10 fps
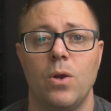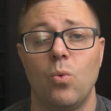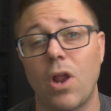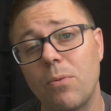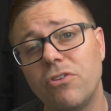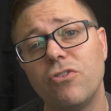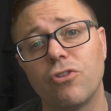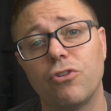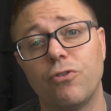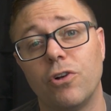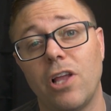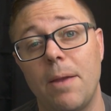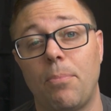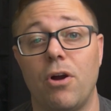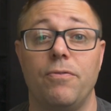When I was in search for a
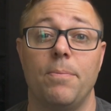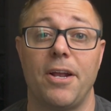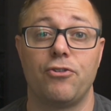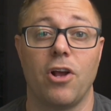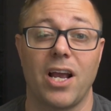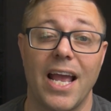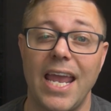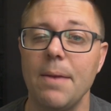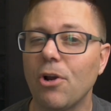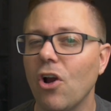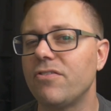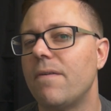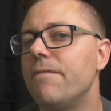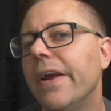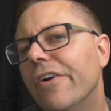light bar for my truck, I came across a
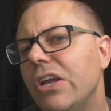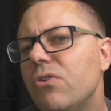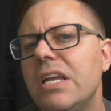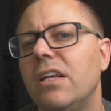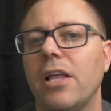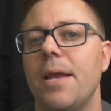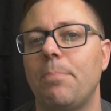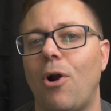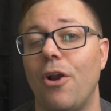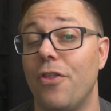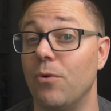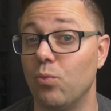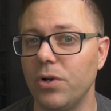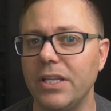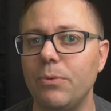very unique light bar that
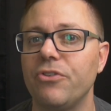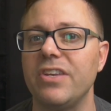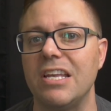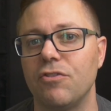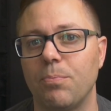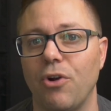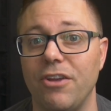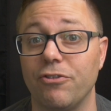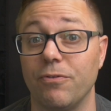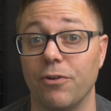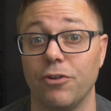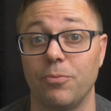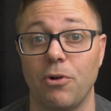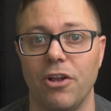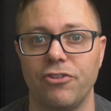really was the inspiration for this
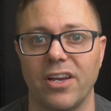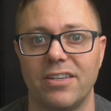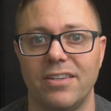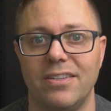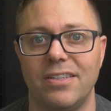project.